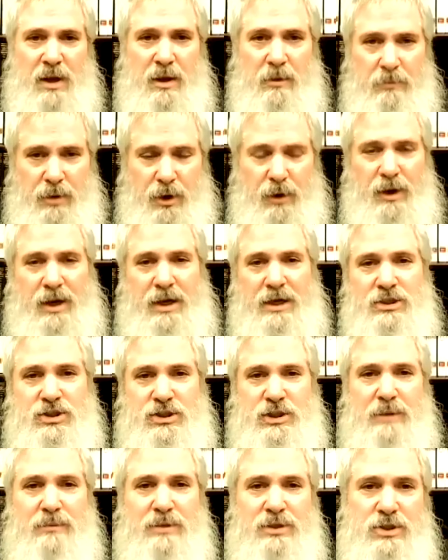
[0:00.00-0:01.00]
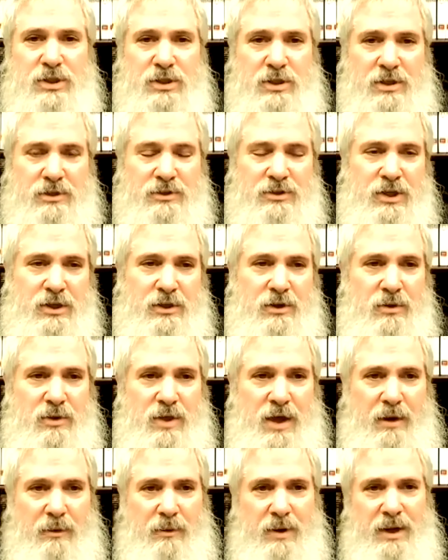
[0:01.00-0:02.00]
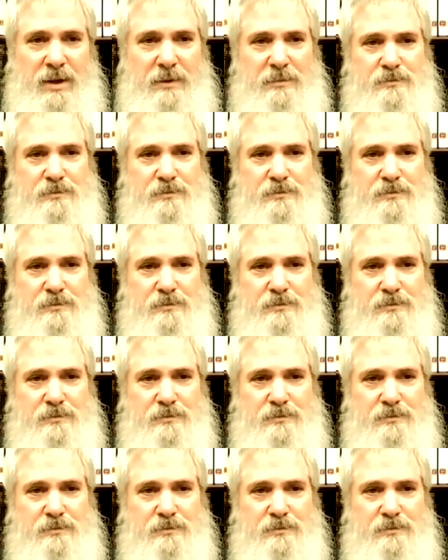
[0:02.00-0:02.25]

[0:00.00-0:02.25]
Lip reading: Baruch Hashem, it should continue that way.